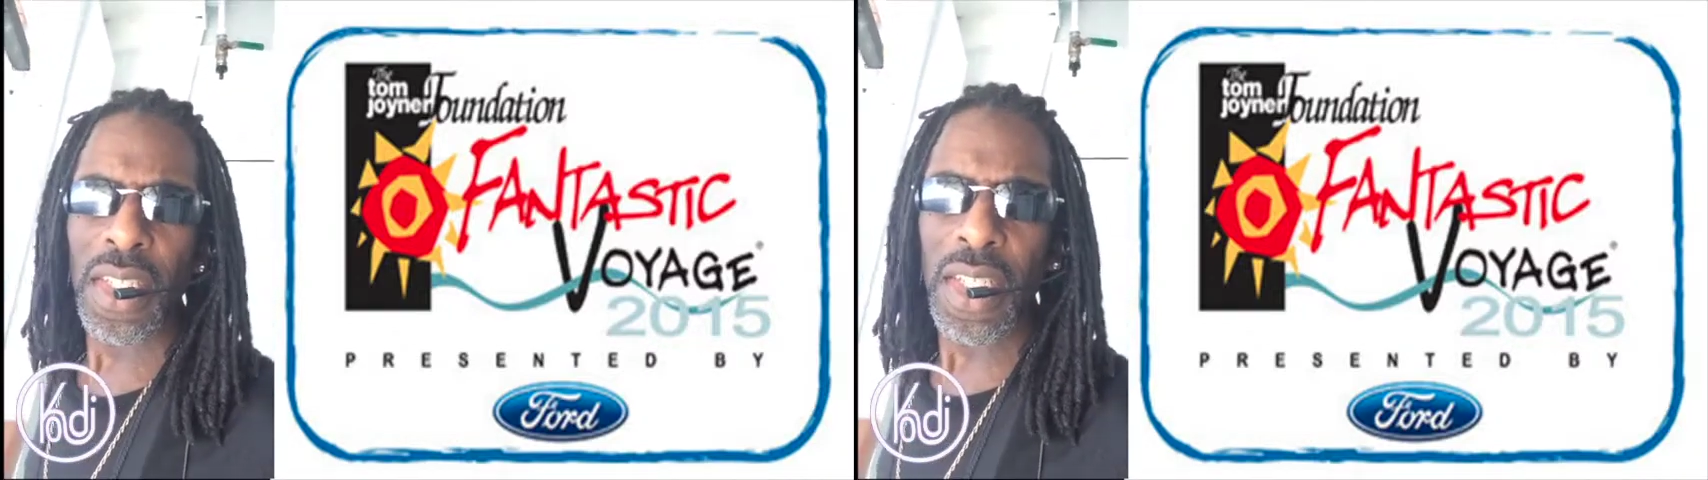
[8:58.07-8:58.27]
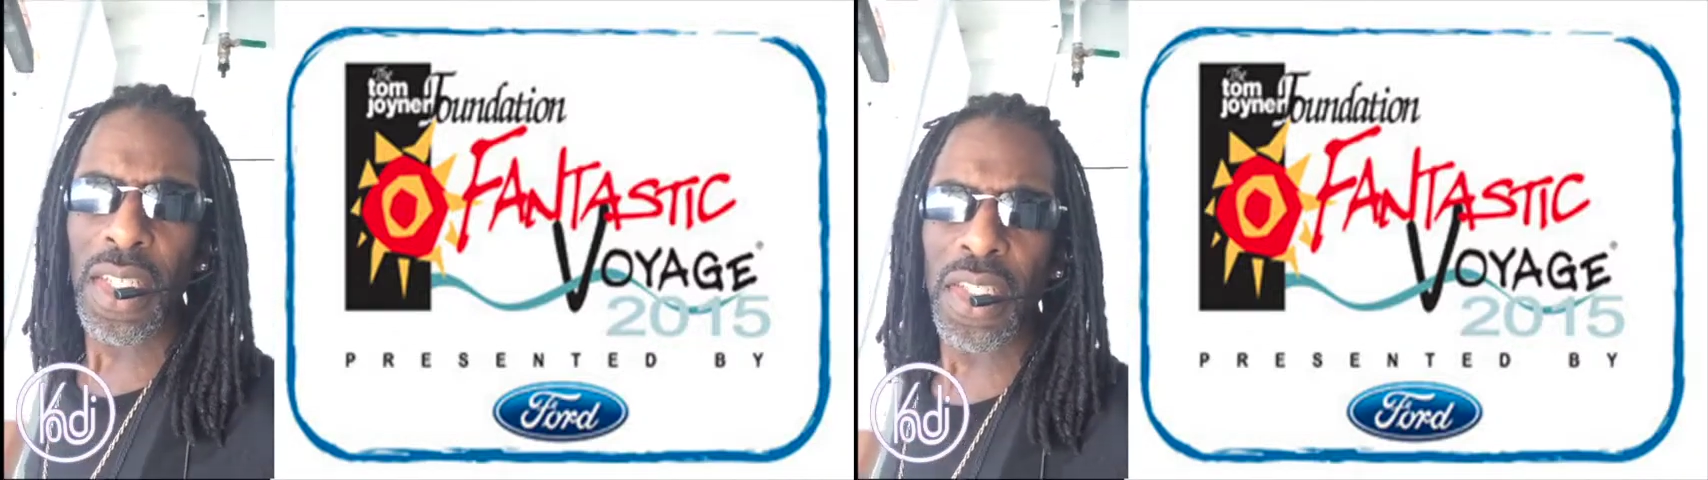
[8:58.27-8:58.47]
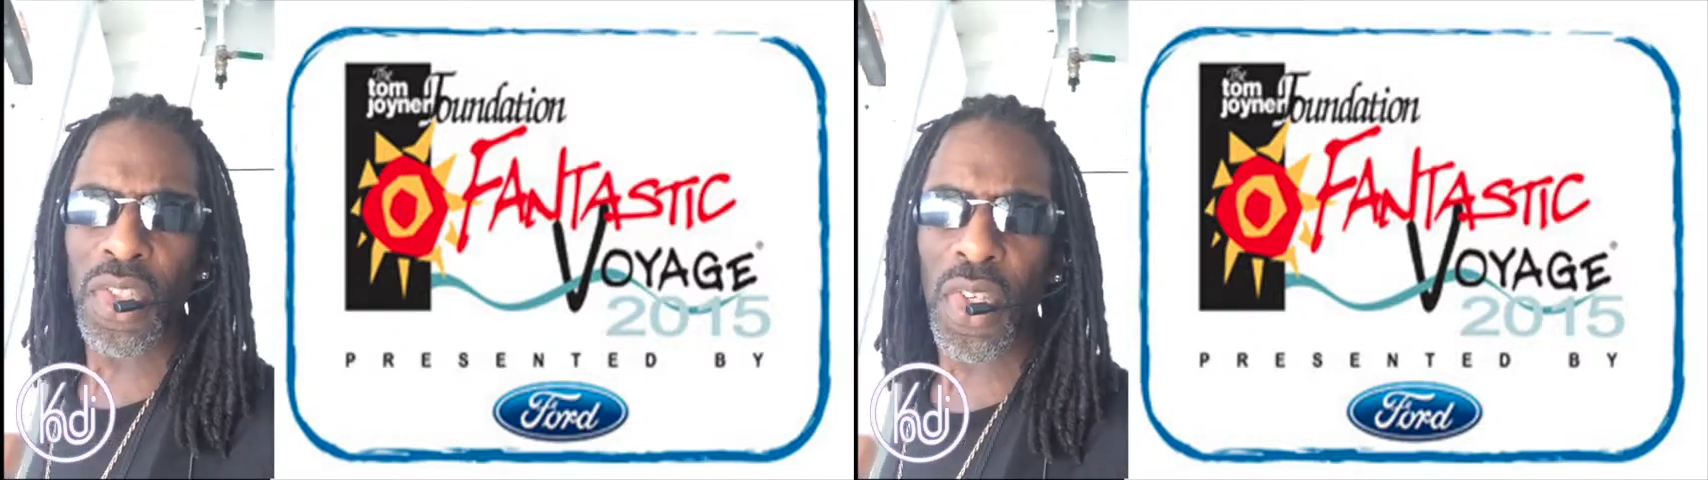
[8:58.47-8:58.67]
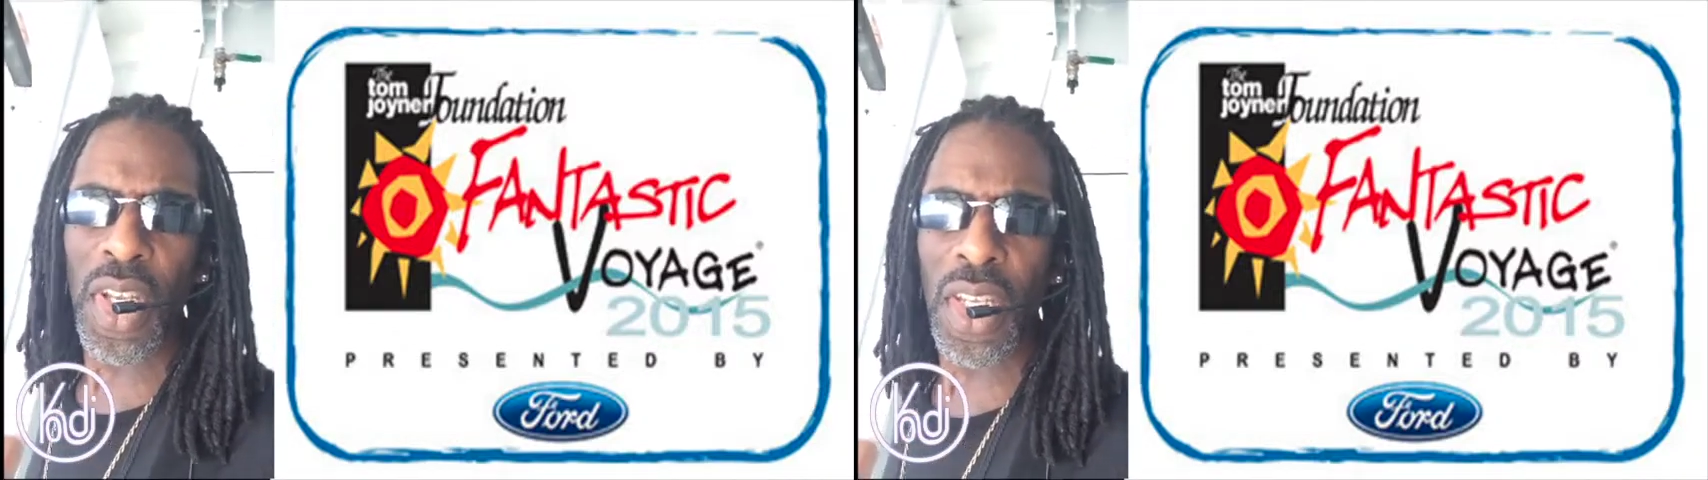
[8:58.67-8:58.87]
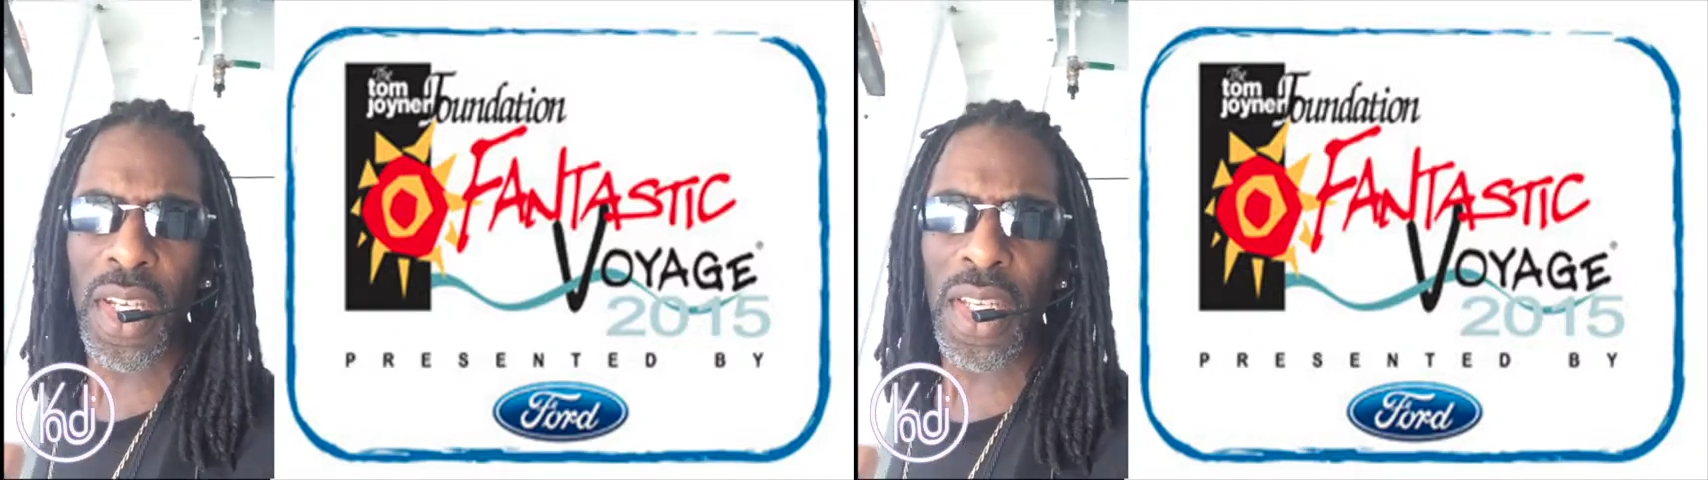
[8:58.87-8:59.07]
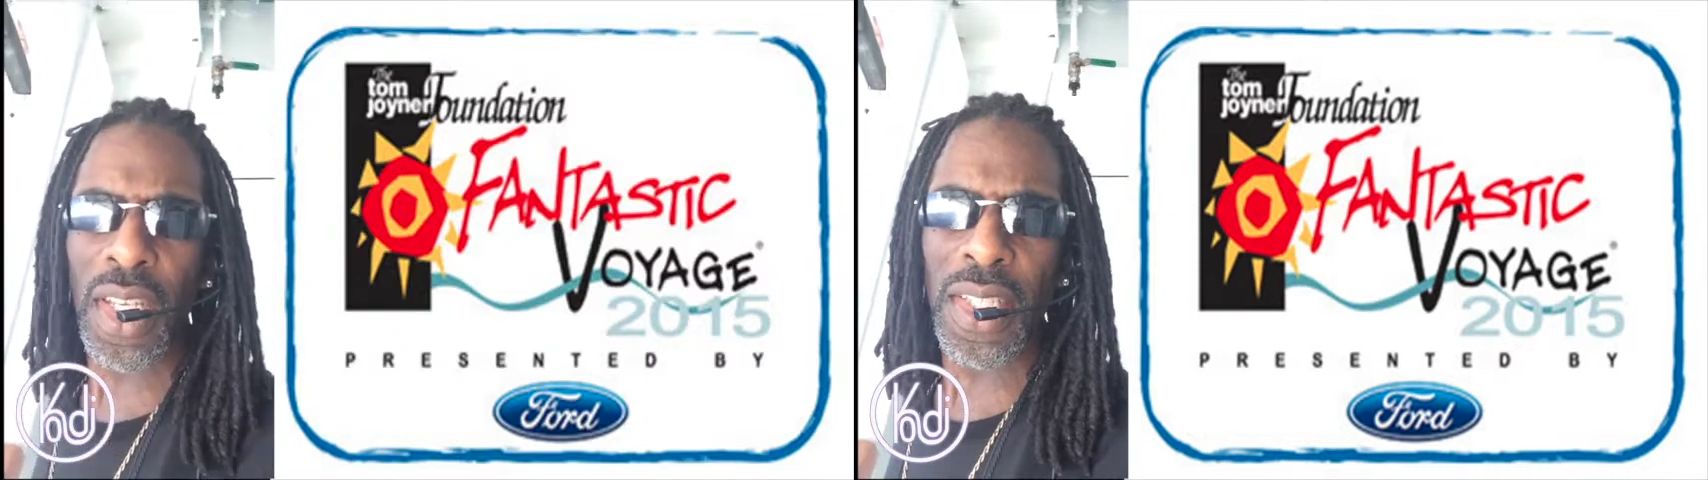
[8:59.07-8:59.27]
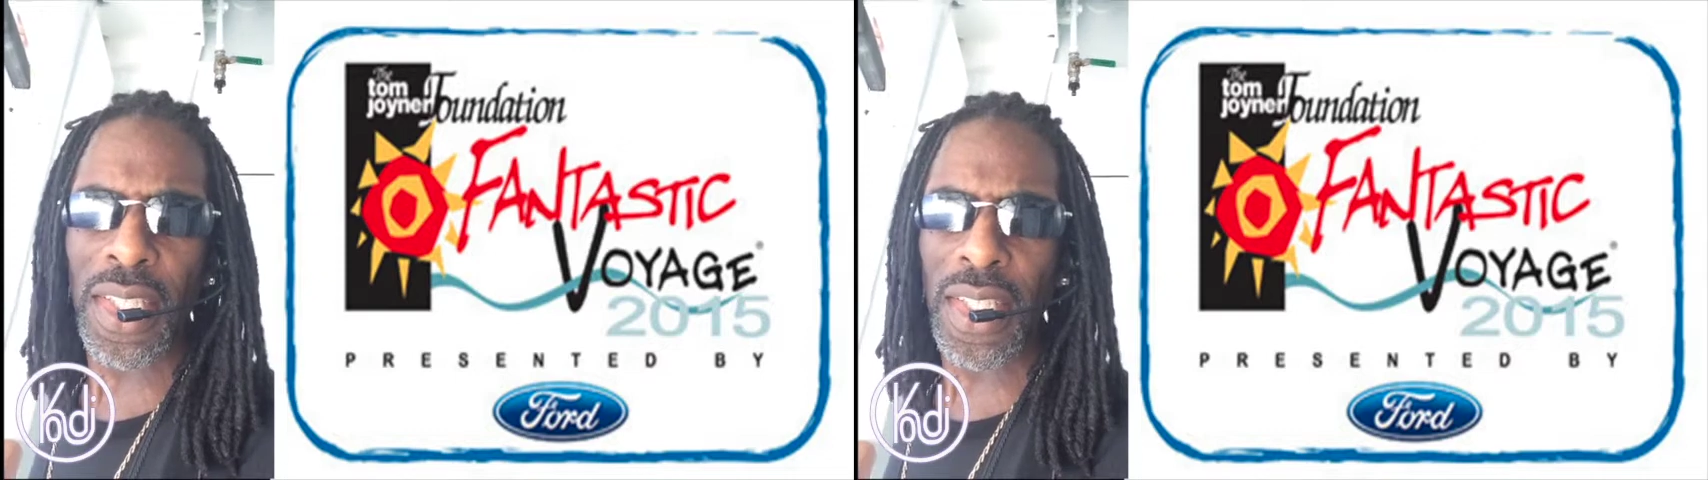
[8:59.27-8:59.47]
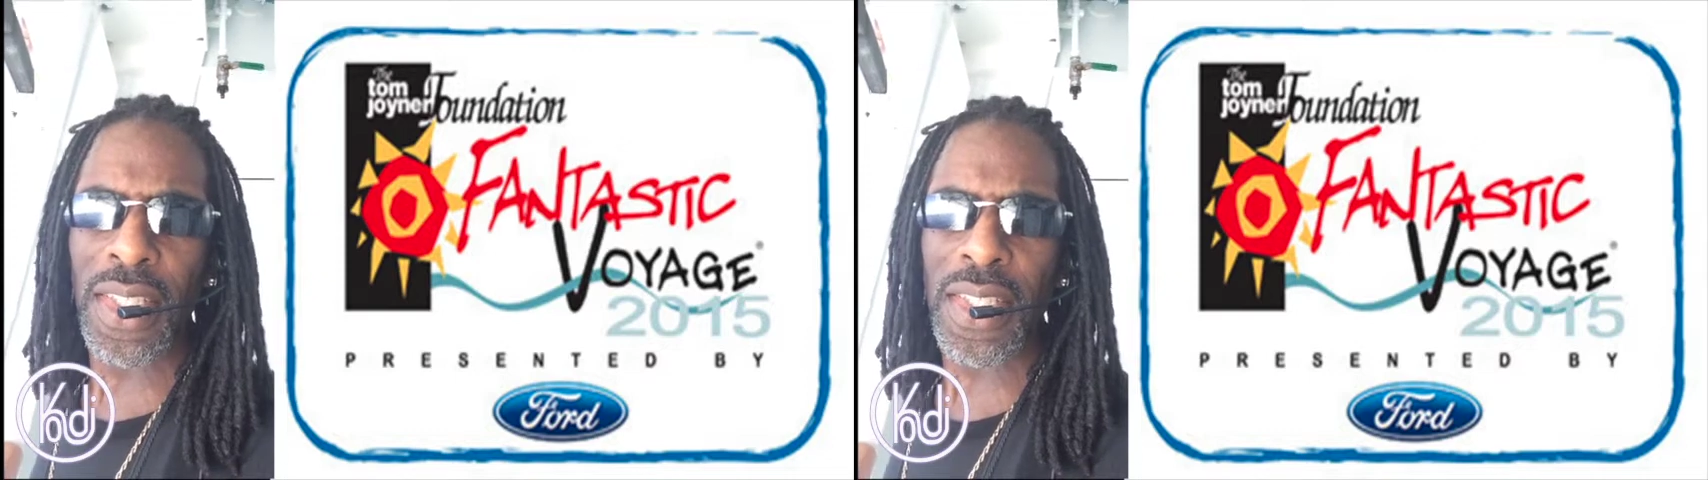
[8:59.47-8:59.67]
and enjoy looking at
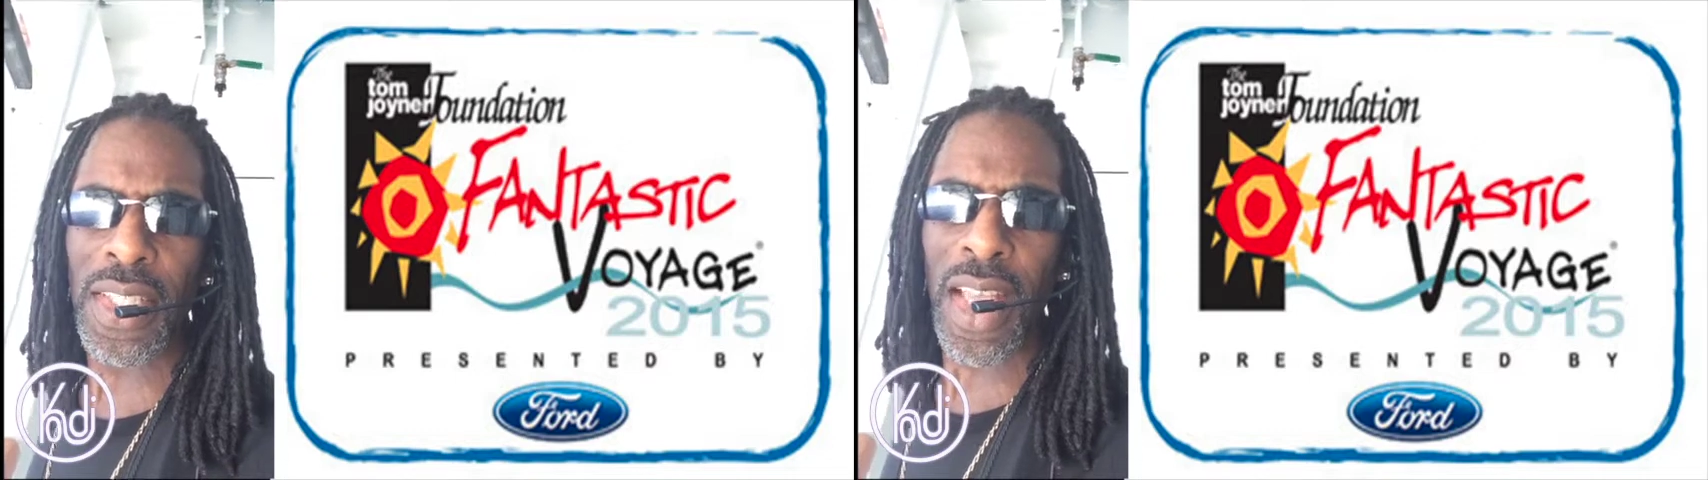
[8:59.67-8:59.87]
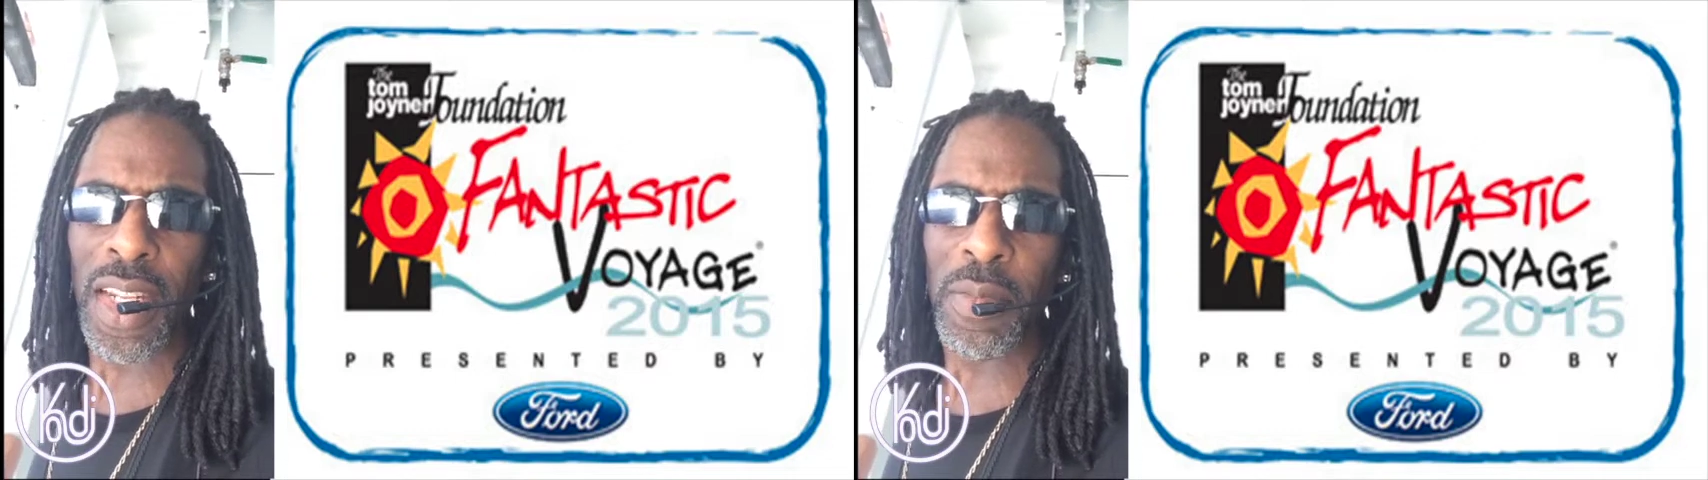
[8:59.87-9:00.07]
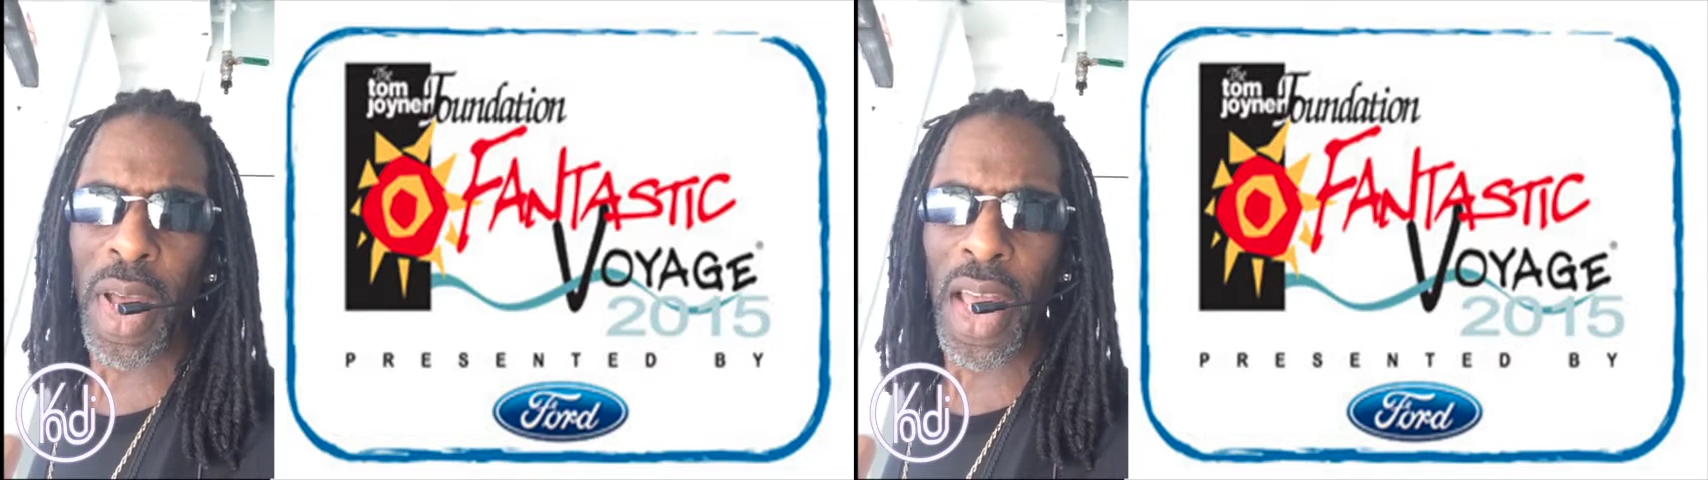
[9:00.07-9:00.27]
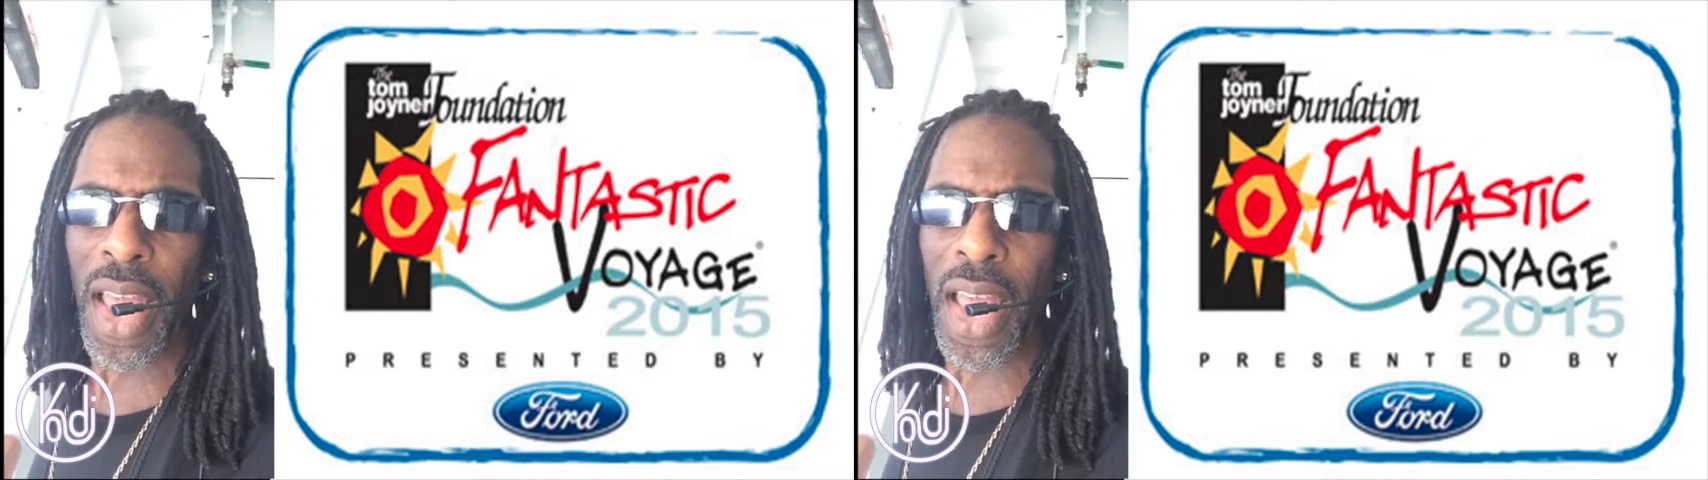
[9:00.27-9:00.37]
the inside of my